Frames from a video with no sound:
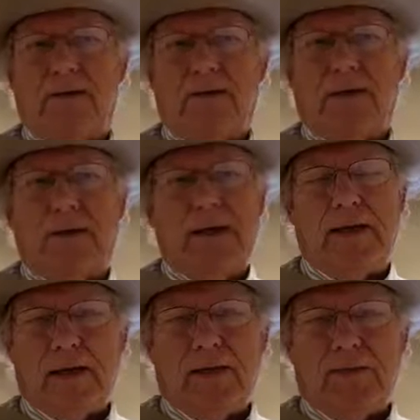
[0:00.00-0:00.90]
the way he
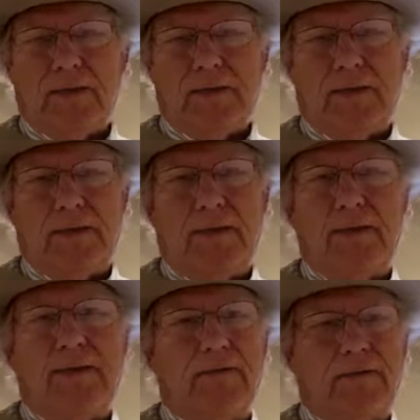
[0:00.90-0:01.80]
gave it
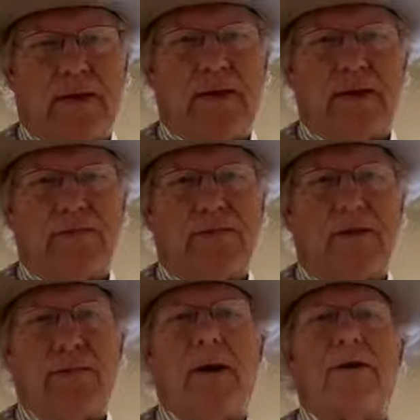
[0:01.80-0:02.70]
and give thanks for
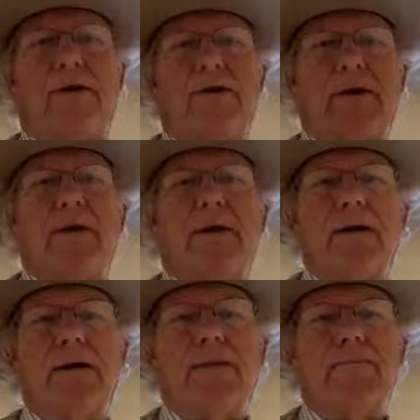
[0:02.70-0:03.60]
the power of
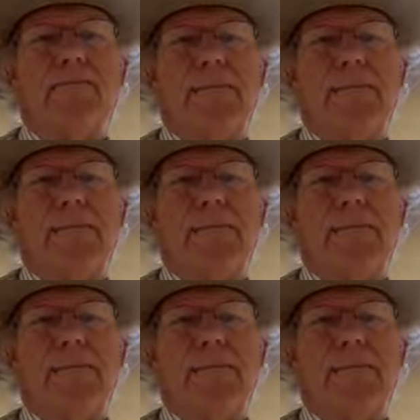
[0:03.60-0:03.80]
God.